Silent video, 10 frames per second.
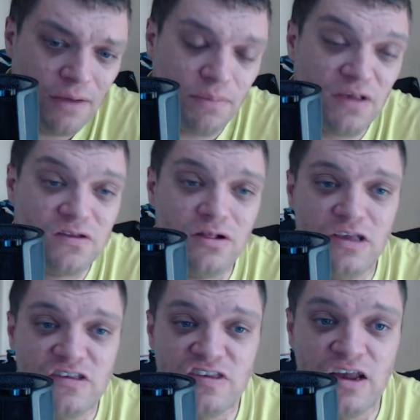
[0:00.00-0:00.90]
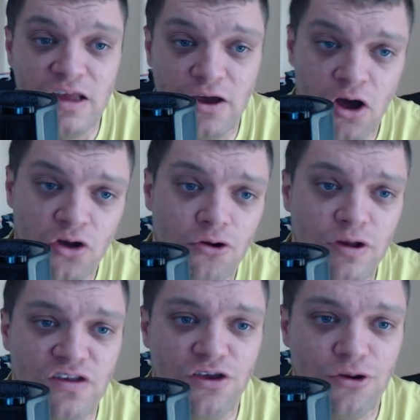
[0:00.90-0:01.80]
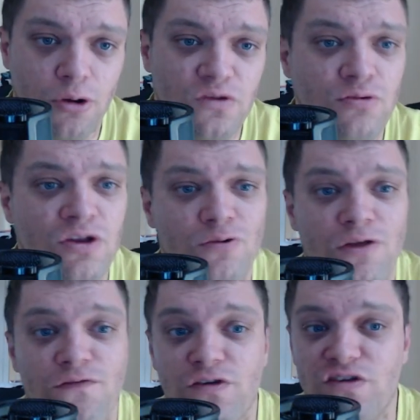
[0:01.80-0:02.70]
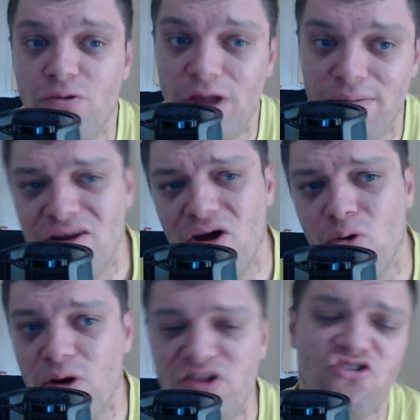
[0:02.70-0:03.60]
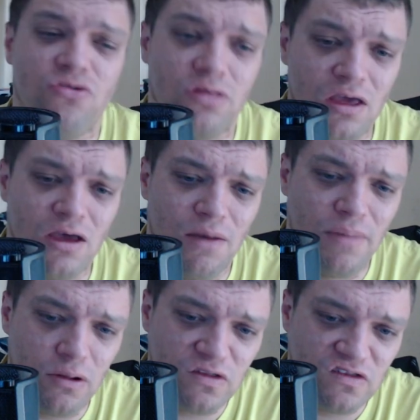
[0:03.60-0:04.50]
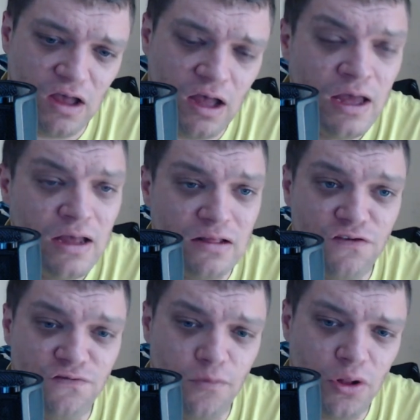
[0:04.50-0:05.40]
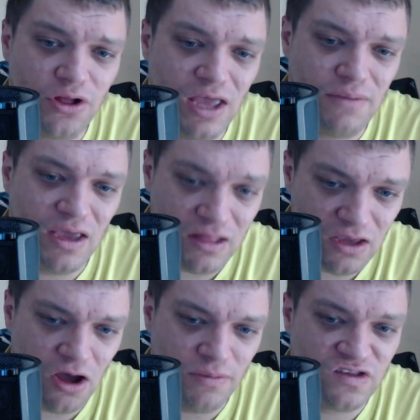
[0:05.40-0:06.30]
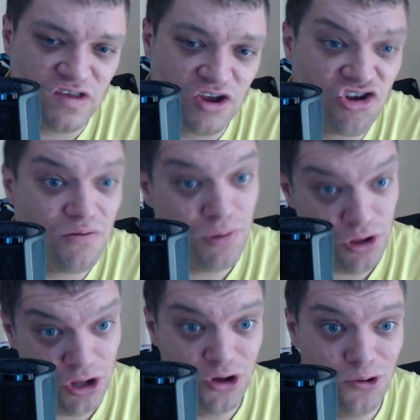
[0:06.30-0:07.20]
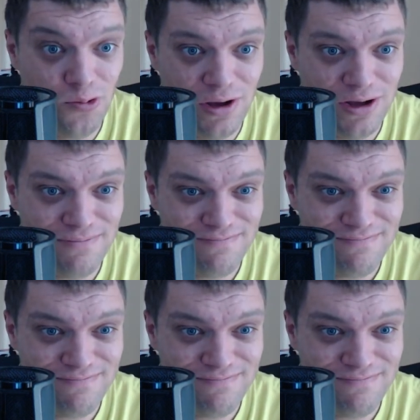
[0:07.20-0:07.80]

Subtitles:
basically is sending Hungary to Euro 2024. So let me know, what did you think about this football game in the comments section below.